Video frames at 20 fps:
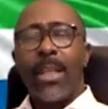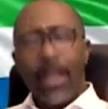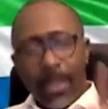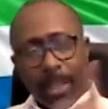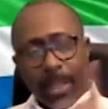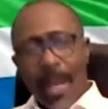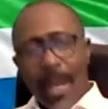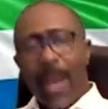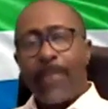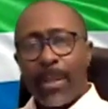
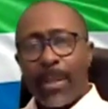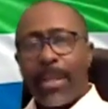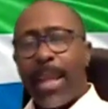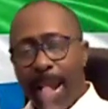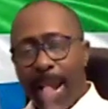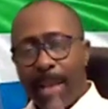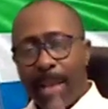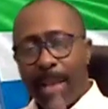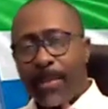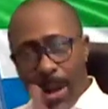They
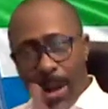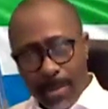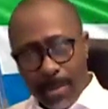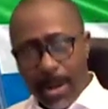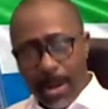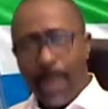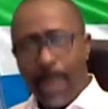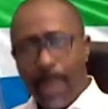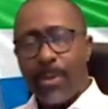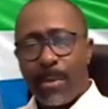had
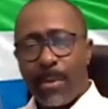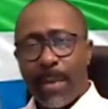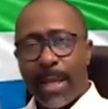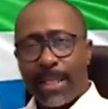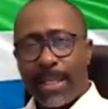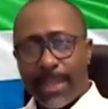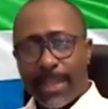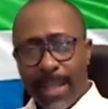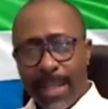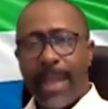become
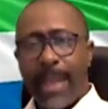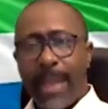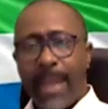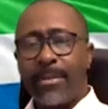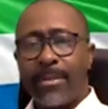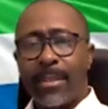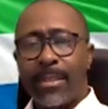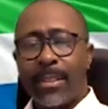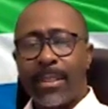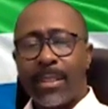compromised
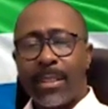then.